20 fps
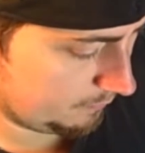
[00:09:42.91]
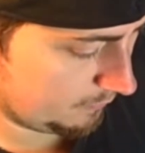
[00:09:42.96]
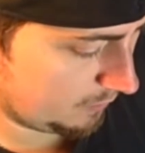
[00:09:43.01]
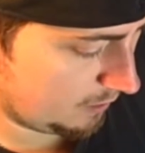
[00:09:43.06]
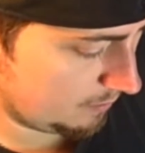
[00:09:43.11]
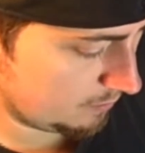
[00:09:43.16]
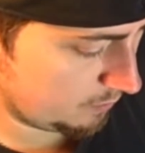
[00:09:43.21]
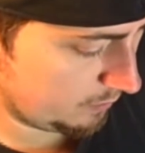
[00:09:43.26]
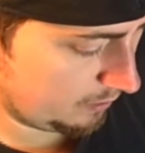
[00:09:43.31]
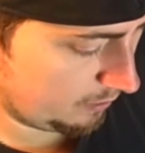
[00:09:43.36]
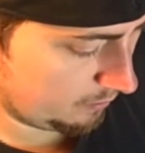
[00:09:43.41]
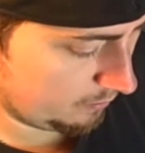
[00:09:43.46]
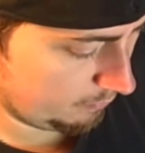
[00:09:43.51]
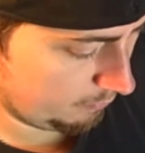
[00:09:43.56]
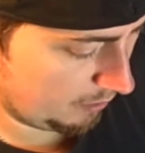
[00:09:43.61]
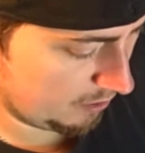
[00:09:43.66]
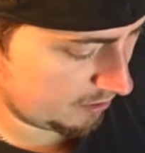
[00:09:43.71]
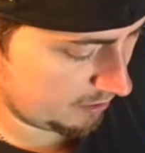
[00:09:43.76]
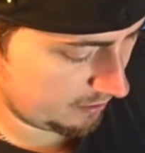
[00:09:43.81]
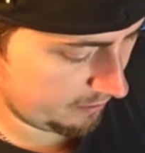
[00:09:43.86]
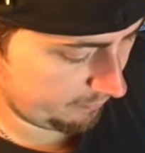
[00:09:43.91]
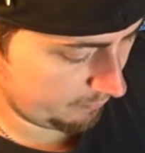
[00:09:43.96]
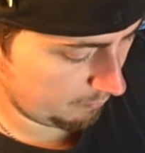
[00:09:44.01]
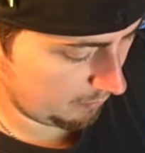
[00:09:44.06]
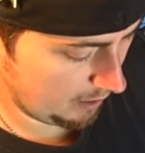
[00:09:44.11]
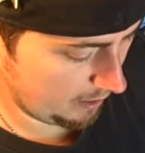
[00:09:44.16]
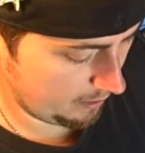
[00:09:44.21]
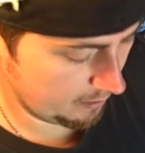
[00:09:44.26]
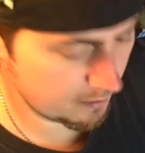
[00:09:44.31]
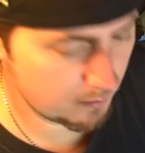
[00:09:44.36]
Comes with a bunch of different
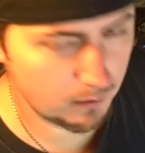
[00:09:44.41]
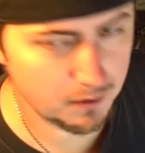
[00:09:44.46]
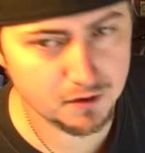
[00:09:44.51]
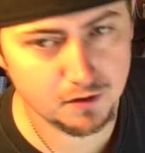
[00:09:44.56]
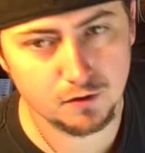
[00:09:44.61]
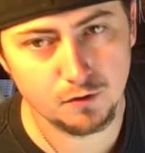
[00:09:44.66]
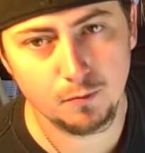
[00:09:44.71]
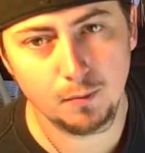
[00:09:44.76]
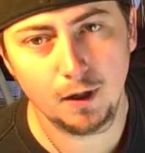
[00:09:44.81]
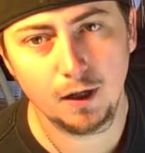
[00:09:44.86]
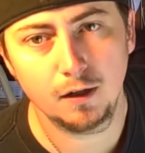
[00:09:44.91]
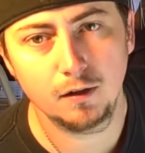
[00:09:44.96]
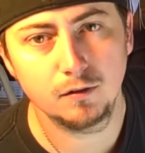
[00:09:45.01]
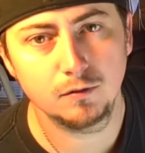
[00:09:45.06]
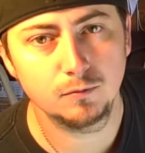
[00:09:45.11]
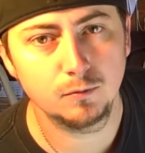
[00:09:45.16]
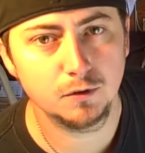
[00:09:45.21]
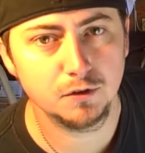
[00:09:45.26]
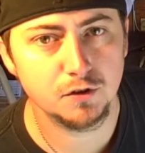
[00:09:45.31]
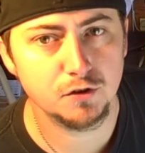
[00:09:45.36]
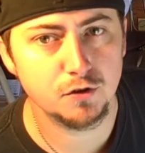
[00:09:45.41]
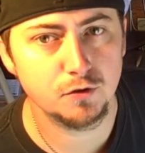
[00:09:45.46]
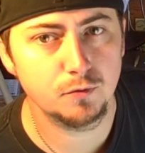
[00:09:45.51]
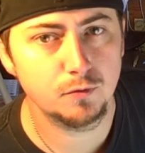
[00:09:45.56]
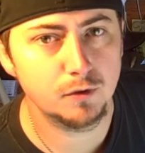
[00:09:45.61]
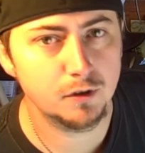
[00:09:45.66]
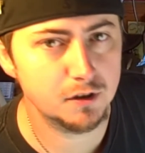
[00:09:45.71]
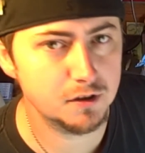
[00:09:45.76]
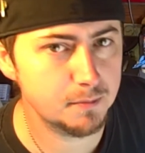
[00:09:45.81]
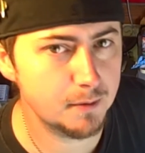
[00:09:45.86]
blades. Wasn't too bad. Wasn't too
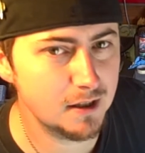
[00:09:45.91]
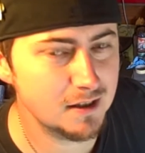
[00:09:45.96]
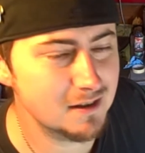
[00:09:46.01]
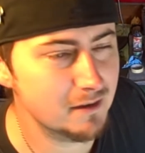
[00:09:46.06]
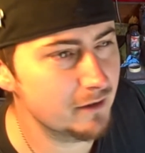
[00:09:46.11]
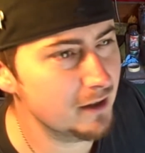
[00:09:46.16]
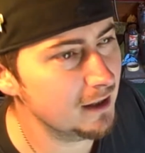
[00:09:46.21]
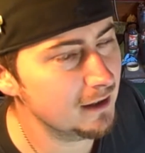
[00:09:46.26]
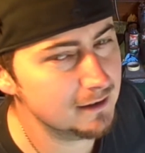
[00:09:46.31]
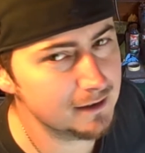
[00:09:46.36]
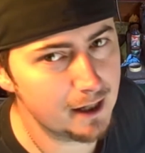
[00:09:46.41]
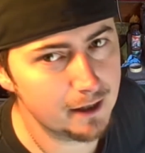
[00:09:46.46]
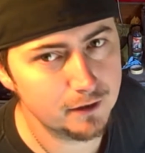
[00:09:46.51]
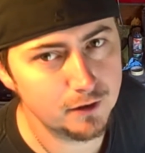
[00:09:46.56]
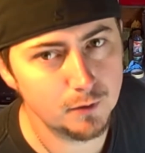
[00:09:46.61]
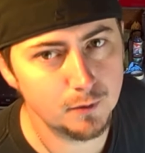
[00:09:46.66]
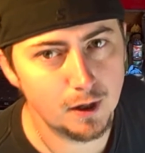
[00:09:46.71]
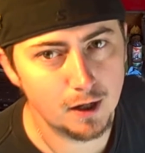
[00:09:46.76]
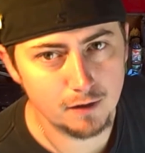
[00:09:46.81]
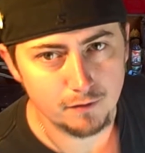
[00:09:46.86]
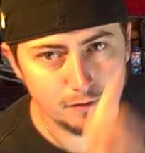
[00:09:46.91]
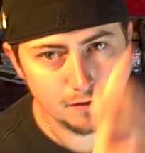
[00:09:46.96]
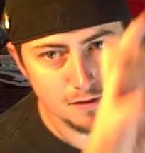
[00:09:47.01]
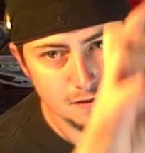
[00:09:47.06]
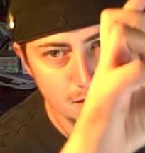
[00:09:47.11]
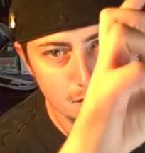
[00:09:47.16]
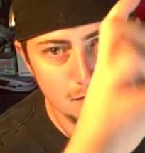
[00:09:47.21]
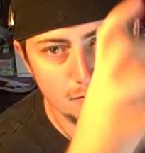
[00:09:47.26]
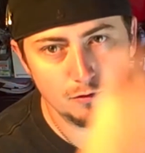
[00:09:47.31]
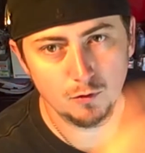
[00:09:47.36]
expensive. An X-Acto knife
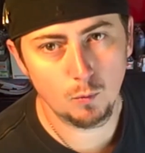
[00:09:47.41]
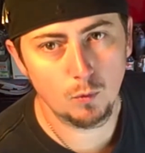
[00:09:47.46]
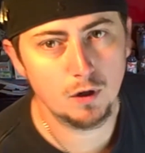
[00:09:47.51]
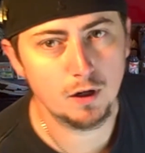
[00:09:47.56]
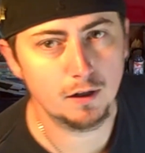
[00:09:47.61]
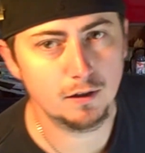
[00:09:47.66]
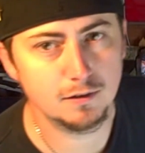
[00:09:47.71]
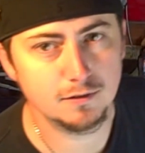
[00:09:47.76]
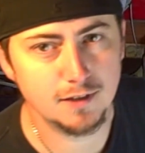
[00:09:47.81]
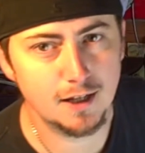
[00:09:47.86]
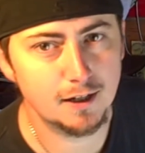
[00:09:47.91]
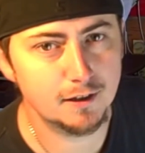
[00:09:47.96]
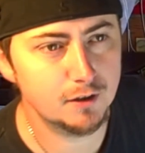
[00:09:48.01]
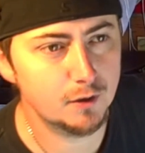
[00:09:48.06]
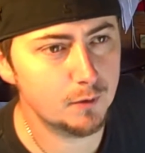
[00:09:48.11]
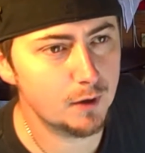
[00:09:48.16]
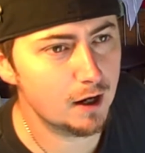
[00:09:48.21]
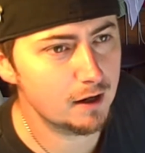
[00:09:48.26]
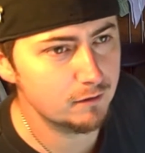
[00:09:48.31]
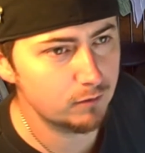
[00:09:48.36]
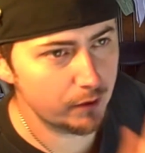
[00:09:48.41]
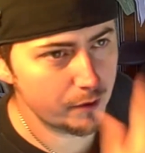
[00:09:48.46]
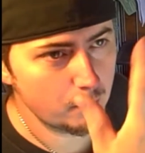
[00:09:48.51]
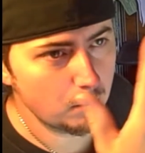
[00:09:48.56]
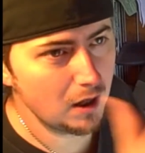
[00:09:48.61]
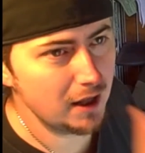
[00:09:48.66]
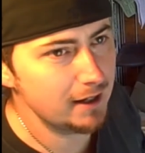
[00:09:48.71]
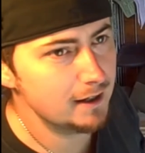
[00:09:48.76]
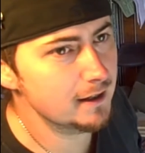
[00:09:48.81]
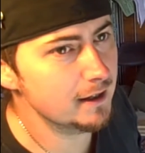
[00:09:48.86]
itself, for one X-Acto knife with a
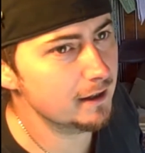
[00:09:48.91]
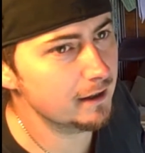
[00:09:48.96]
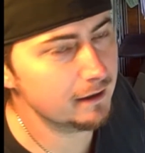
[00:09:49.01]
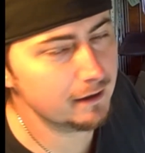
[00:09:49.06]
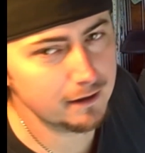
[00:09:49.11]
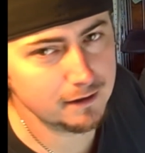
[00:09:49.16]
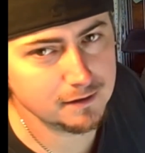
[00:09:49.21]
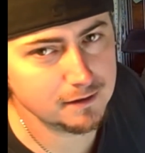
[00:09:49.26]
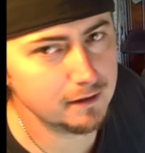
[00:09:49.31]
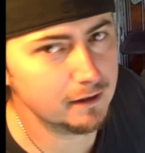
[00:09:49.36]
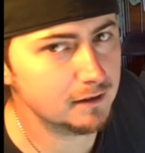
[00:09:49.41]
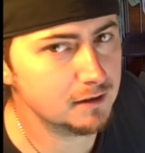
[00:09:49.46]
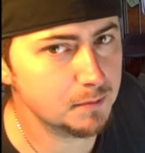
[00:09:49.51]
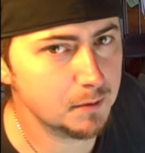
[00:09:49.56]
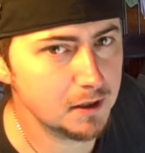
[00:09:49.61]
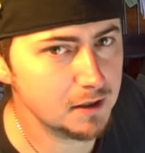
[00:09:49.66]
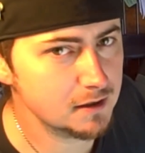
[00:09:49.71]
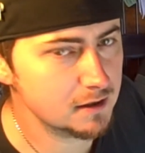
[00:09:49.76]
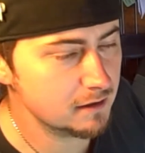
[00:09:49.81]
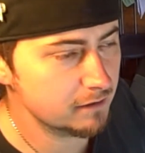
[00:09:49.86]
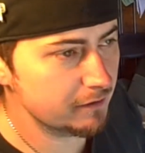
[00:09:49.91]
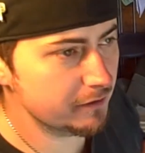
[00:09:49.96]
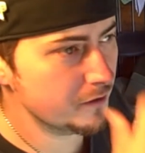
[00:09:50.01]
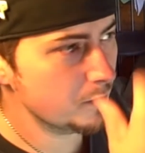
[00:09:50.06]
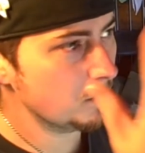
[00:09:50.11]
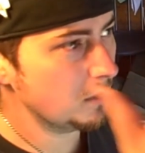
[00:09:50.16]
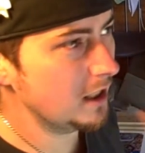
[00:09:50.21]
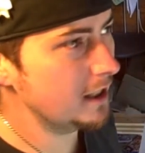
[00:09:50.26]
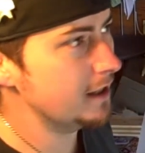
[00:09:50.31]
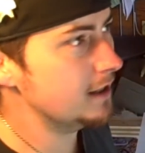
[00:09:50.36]
blade in it, isn't expensive. The
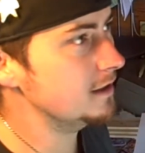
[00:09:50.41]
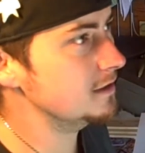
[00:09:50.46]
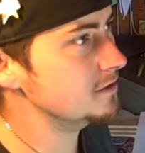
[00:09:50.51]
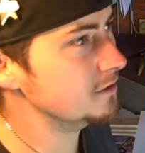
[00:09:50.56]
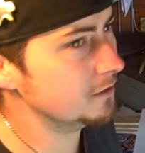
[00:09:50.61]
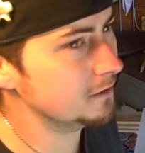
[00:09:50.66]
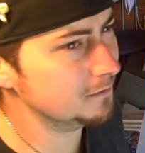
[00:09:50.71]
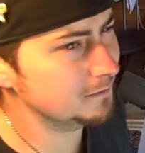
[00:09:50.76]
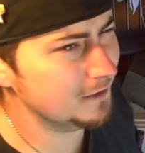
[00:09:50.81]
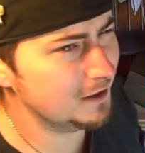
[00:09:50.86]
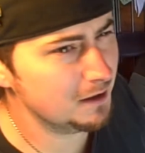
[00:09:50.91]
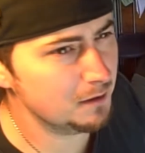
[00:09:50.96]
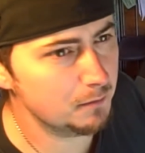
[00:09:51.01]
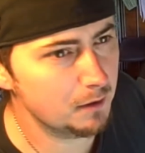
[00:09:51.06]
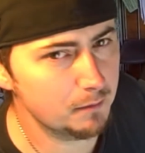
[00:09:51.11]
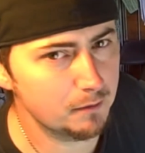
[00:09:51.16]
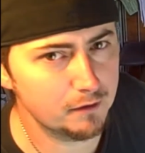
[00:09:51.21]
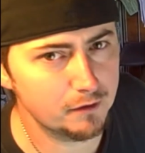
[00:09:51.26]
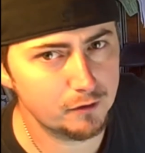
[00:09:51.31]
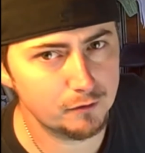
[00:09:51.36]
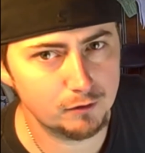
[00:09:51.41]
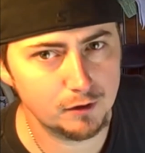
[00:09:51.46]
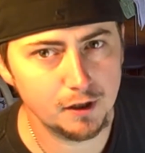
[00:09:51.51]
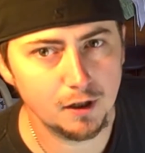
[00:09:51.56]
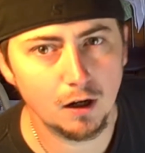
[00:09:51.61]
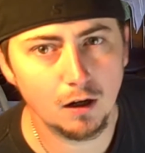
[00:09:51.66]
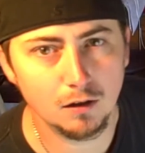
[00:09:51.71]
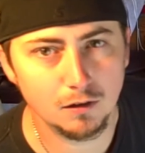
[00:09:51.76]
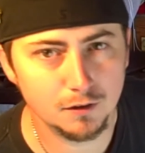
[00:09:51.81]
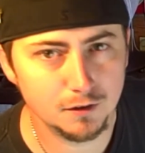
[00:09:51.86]
blades are maybe
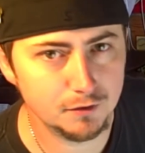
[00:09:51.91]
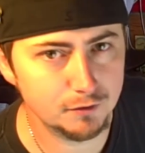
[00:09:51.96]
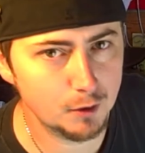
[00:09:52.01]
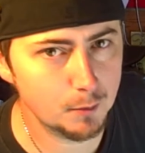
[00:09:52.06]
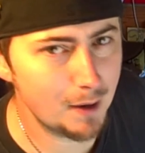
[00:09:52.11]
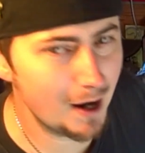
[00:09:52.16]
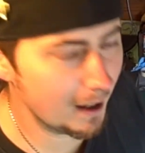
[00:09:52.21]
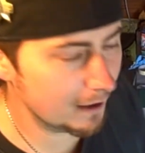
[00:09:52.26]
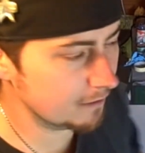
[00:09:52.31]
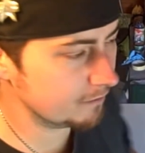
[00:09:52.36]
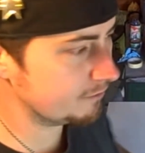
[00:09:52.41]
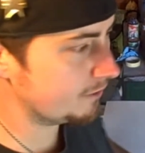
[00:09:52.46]
$3 for a pack of